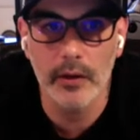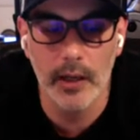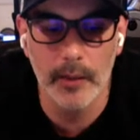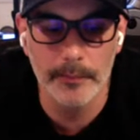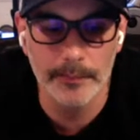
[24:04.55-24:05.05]

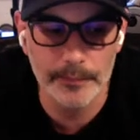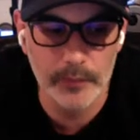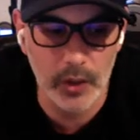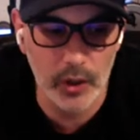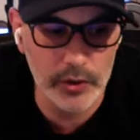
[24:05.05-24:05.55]

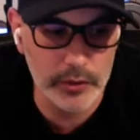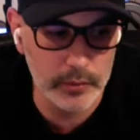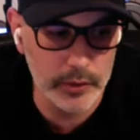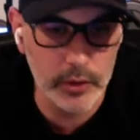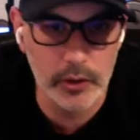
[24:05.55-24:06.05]
Or you
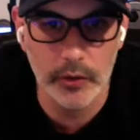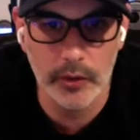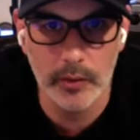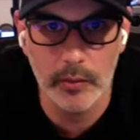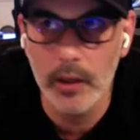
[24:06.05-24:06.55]
can go
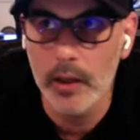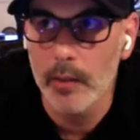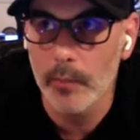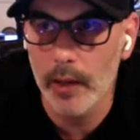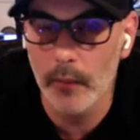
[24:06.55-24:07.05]
to
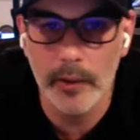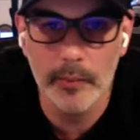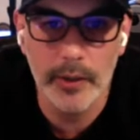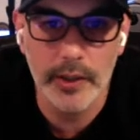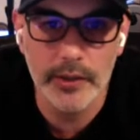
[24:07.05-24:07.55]
my
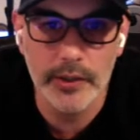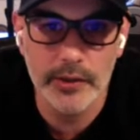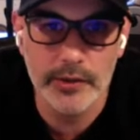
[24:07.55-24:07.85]
webpage.